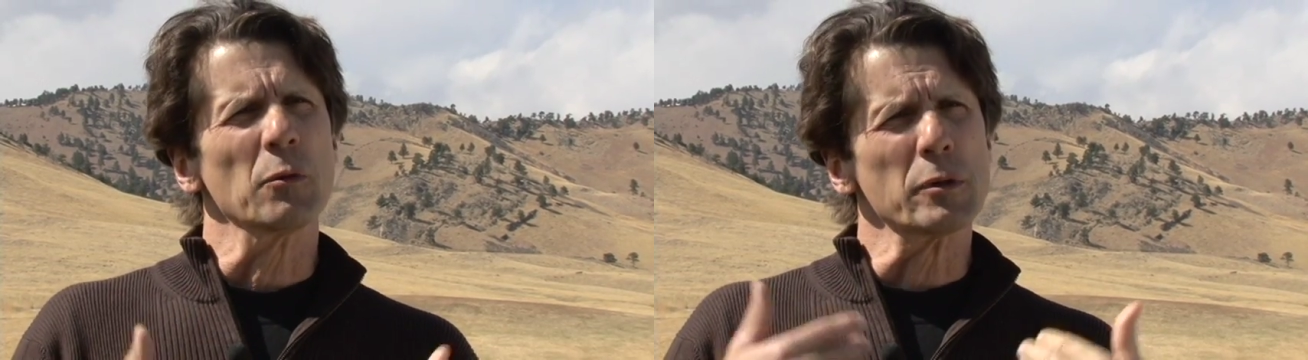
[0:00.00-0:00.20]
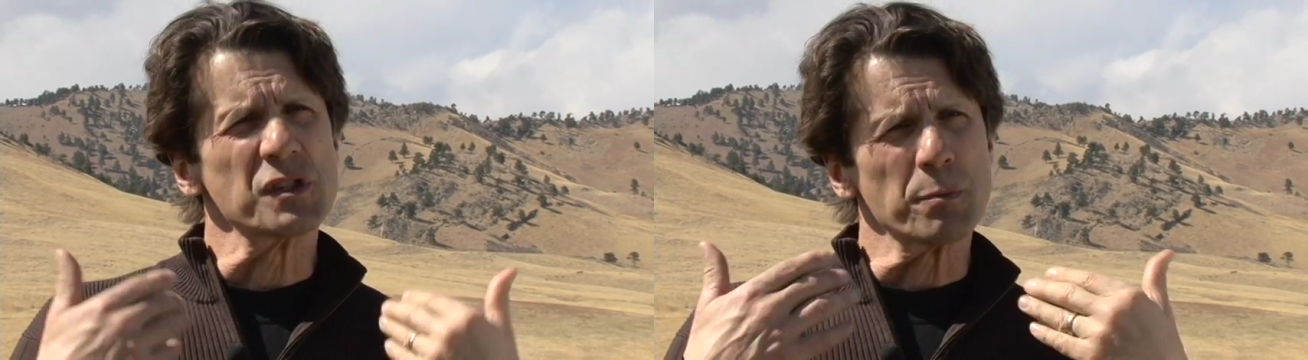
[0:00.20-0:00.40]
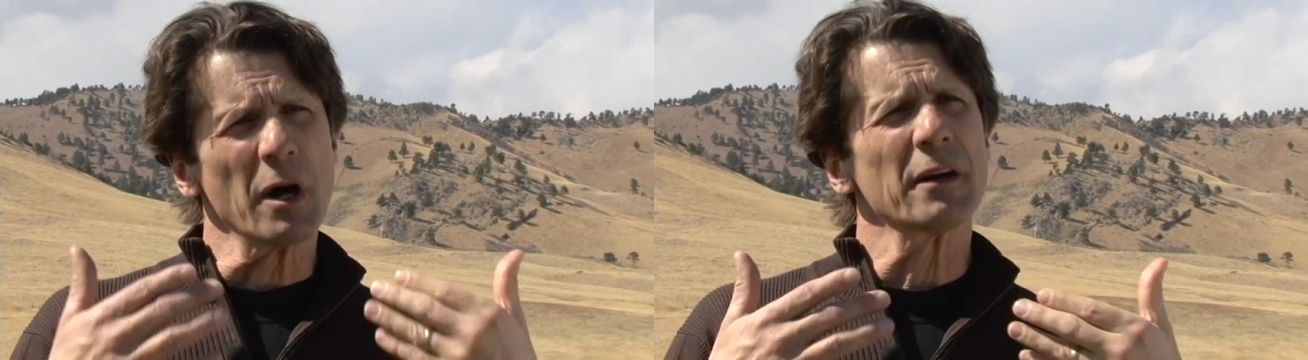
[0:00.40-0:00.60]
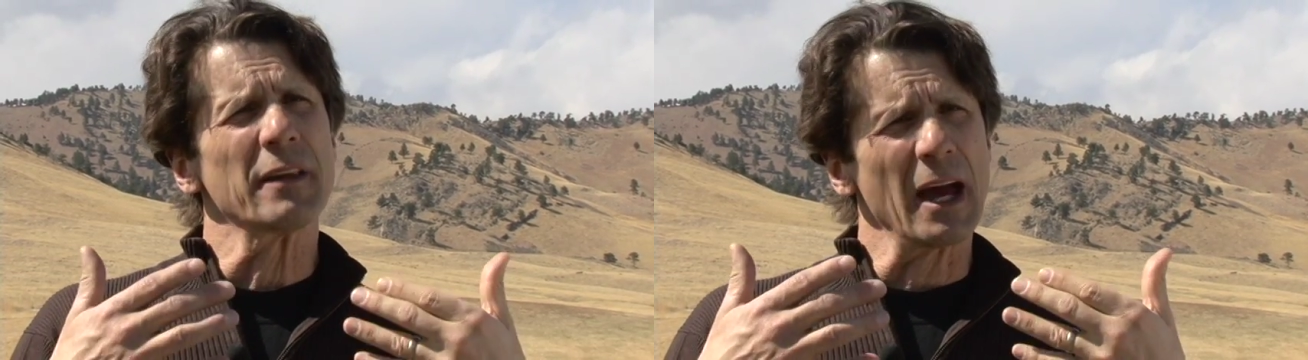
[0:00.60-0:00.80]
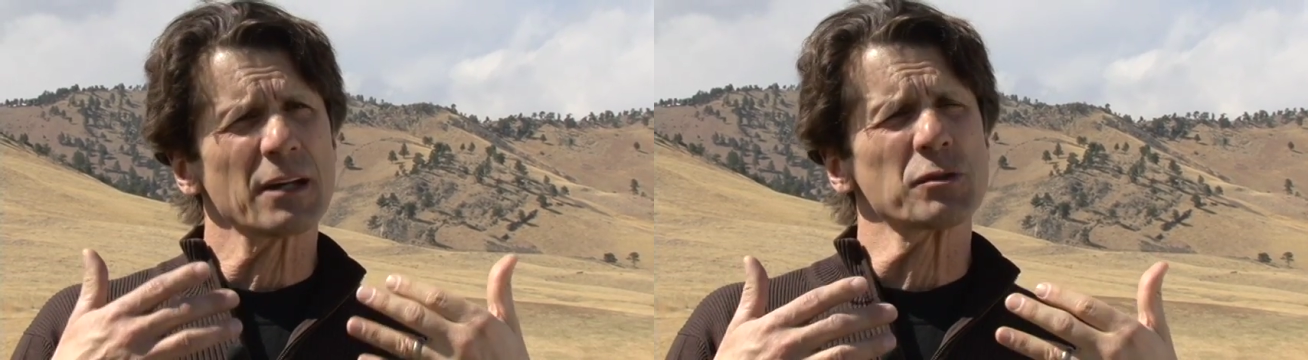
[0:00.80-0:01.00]

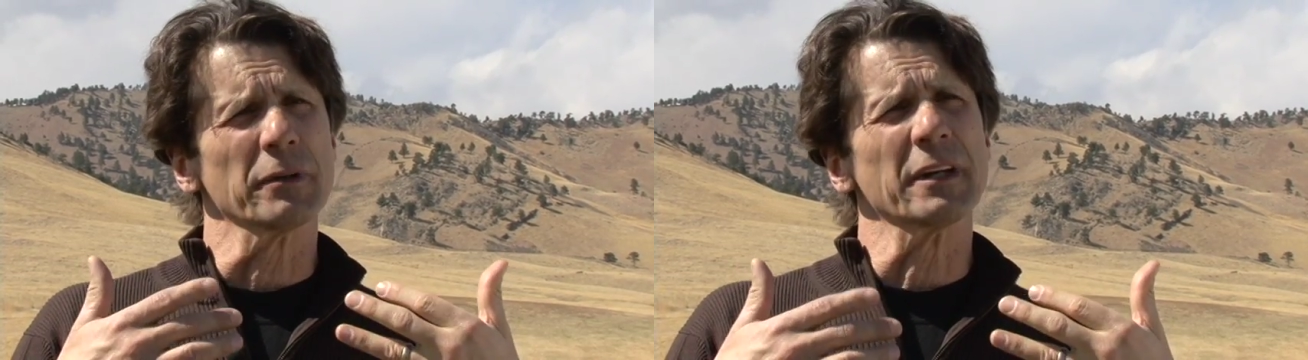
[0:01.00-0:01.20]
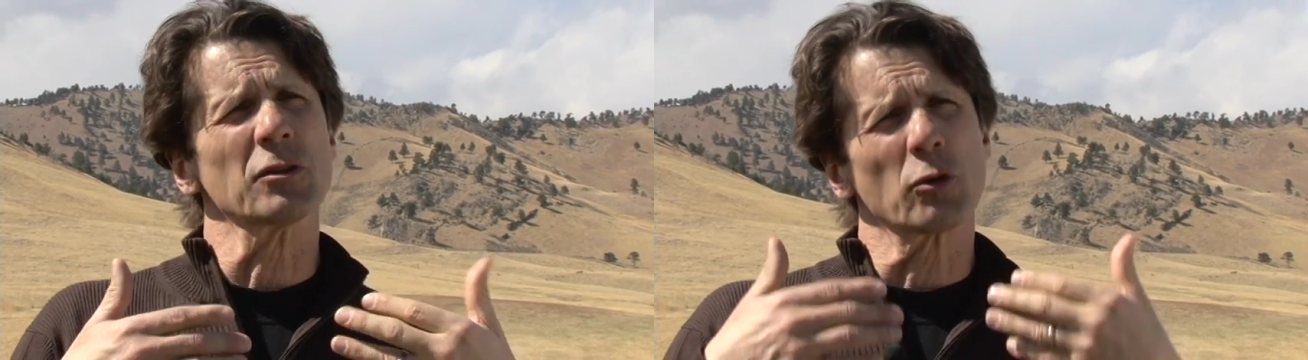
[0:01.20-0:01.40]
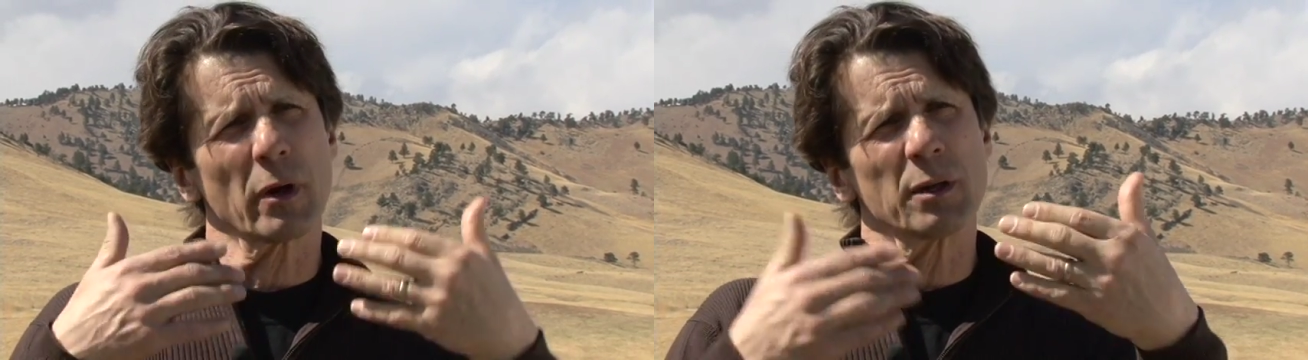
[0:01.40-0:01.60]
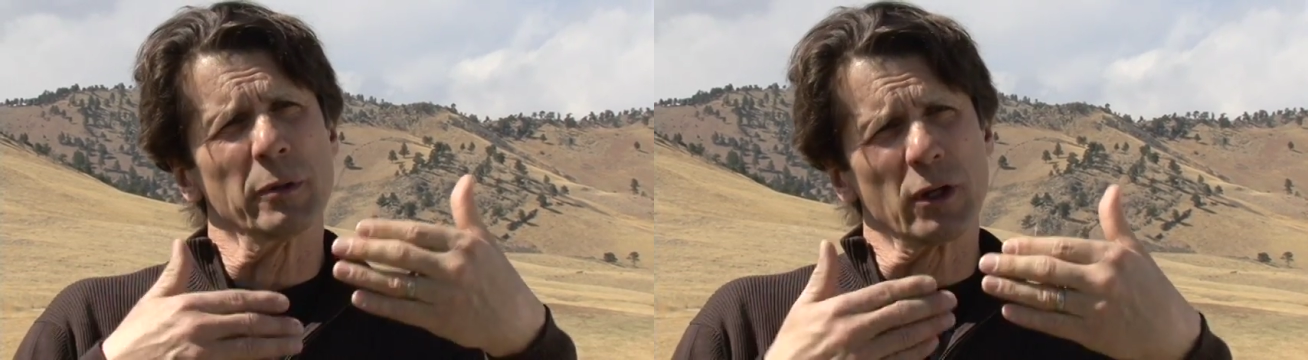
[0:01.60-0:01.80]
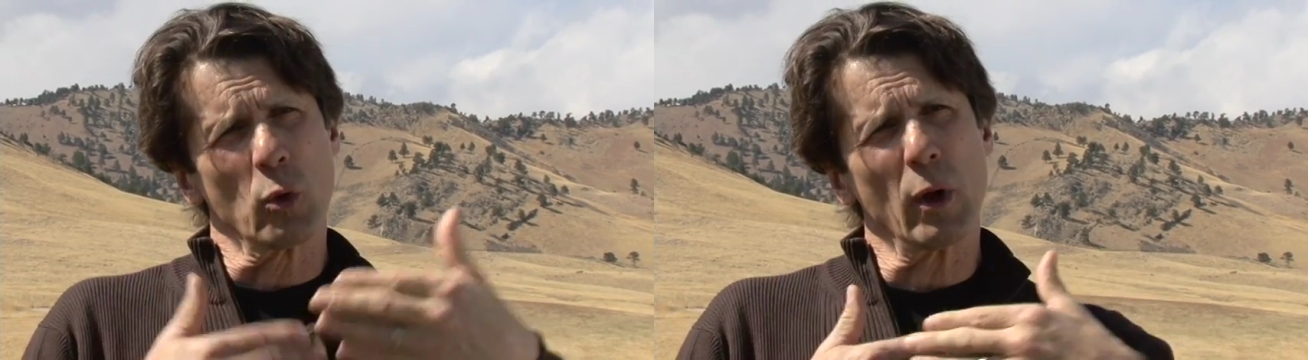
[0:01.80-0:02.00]
respond actually
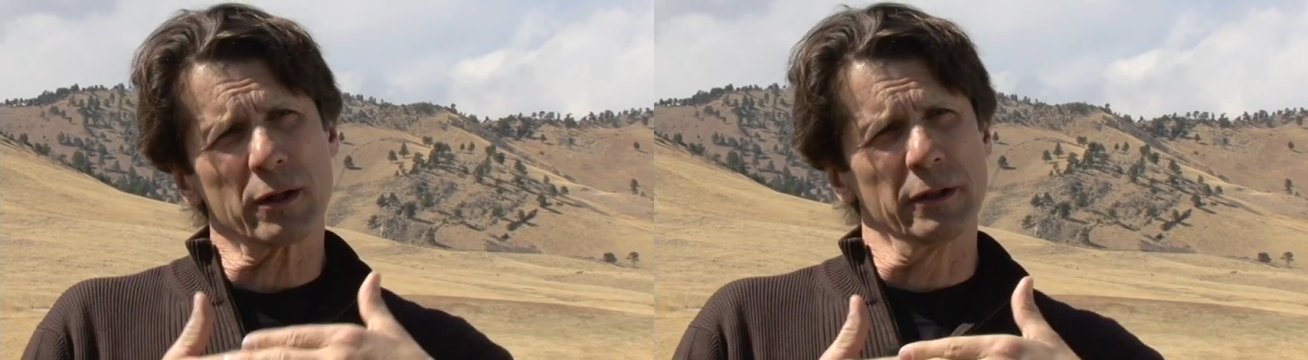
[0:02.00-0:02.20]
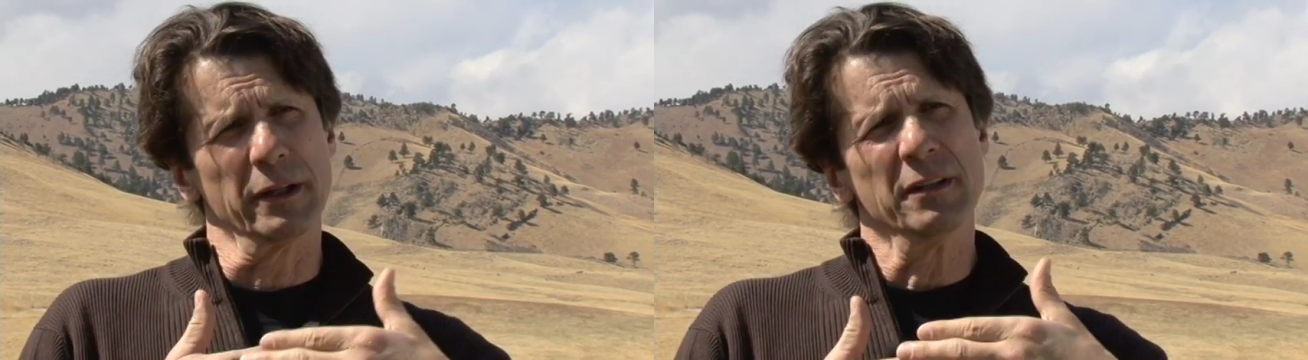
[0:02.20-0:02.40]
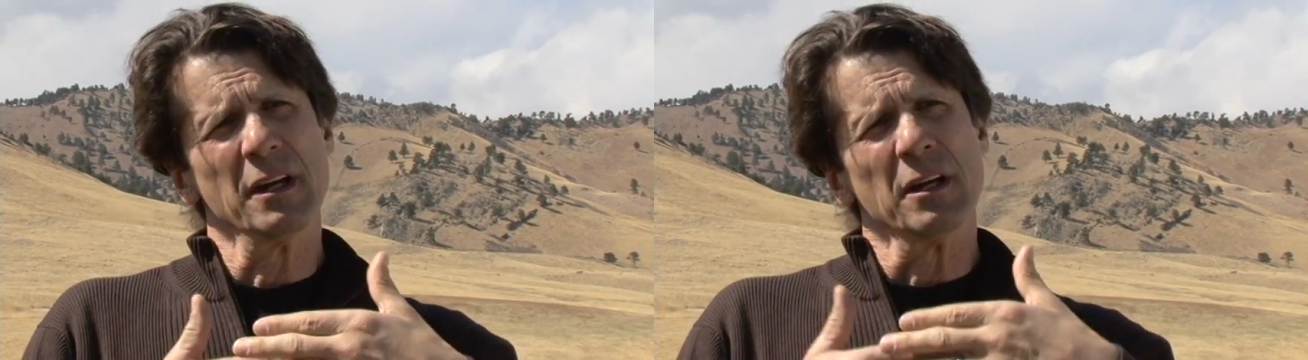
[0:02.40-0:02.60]
incredibly quickly